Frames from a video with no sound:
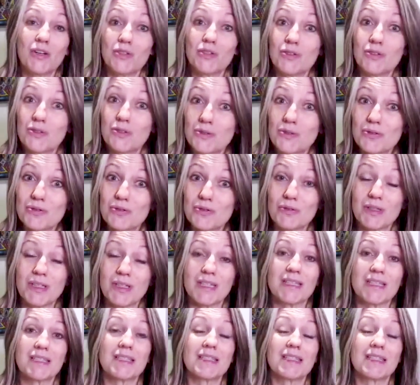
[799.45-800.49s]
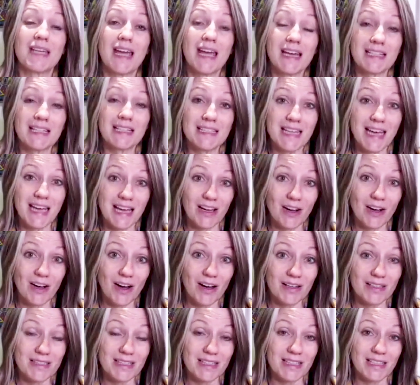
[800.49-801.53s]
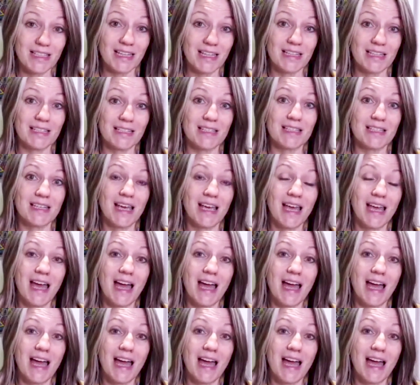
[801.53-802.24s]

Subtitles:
nutrients, antioxidants,